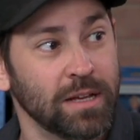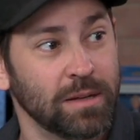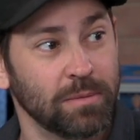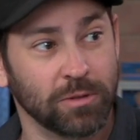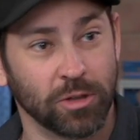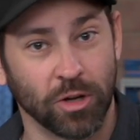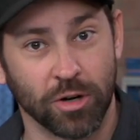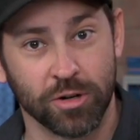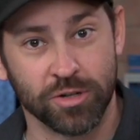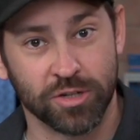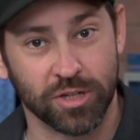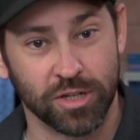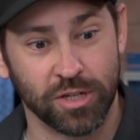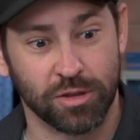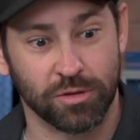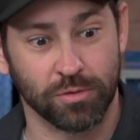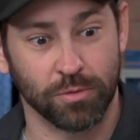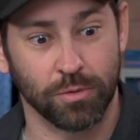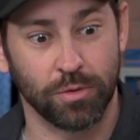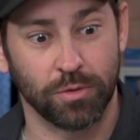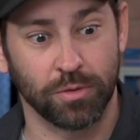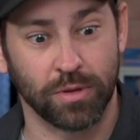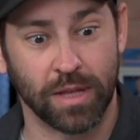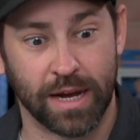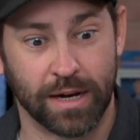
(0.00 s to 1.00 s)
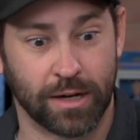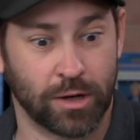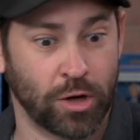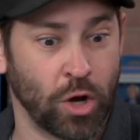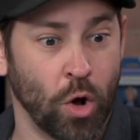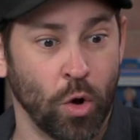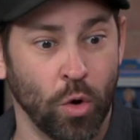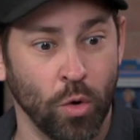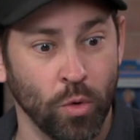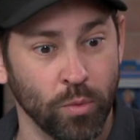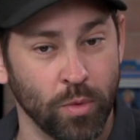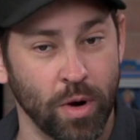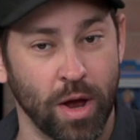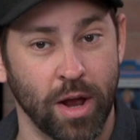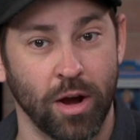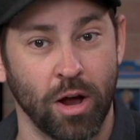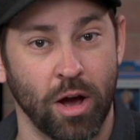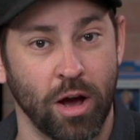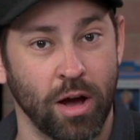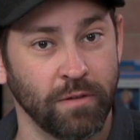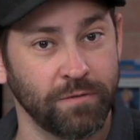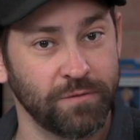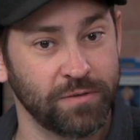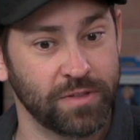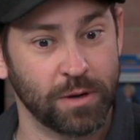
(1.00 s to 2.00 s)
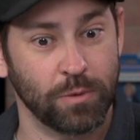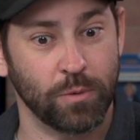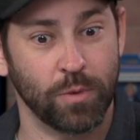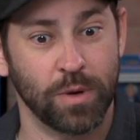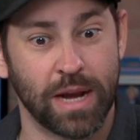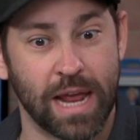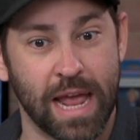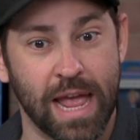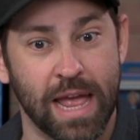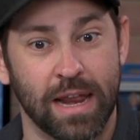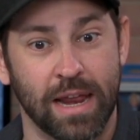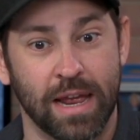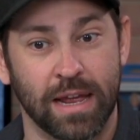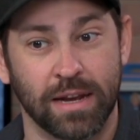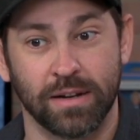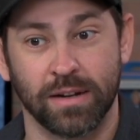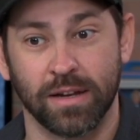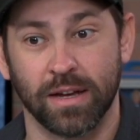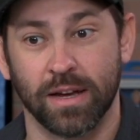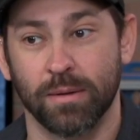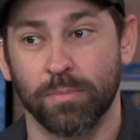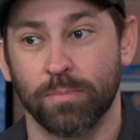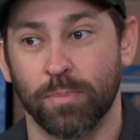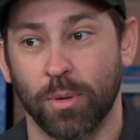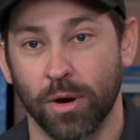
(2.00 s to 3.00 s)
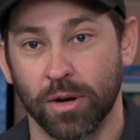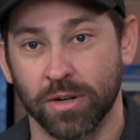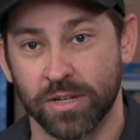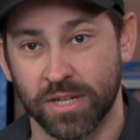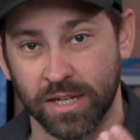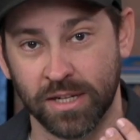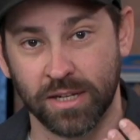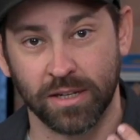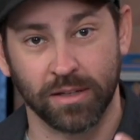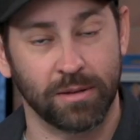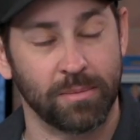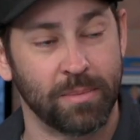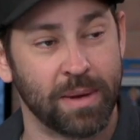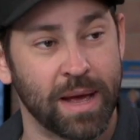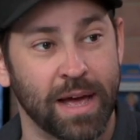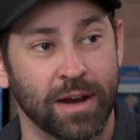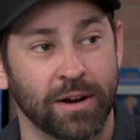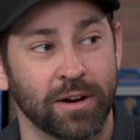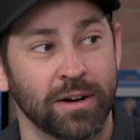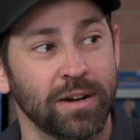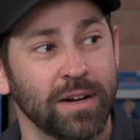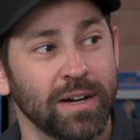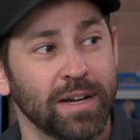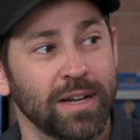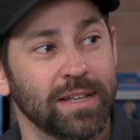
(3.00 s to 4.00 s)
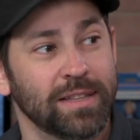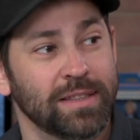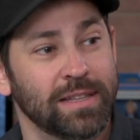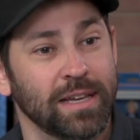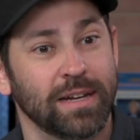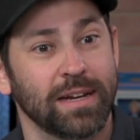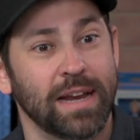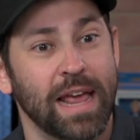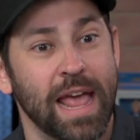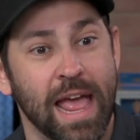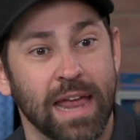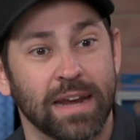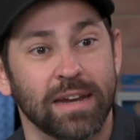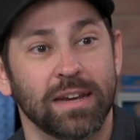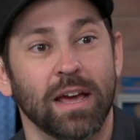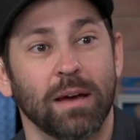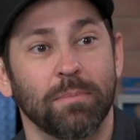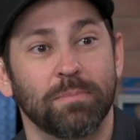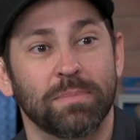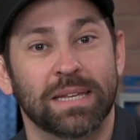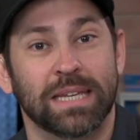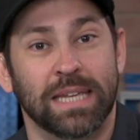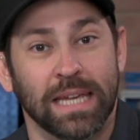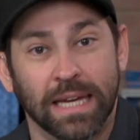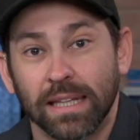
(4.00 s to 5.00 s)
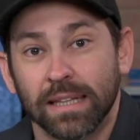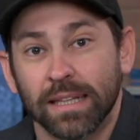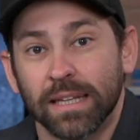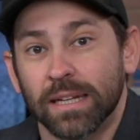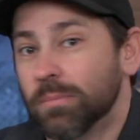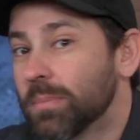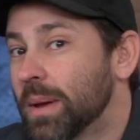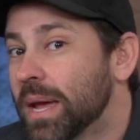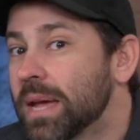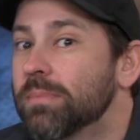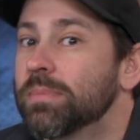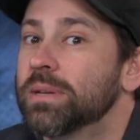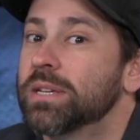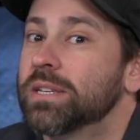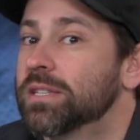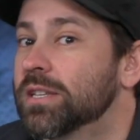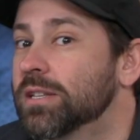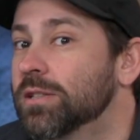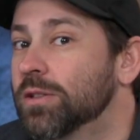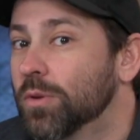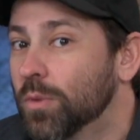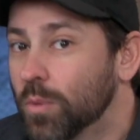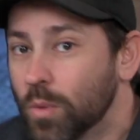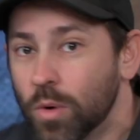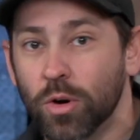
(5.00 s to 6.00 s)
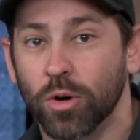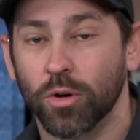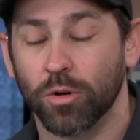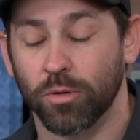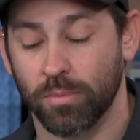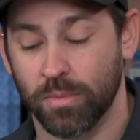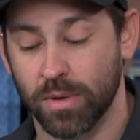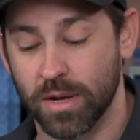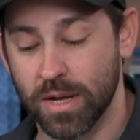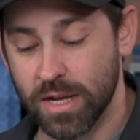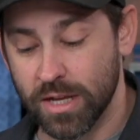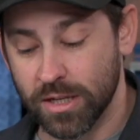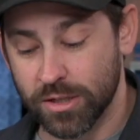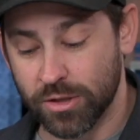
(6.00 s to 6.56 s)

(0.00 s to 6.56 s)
largely through like coal runoff that would and particulate matter that end up killing babies in the womb.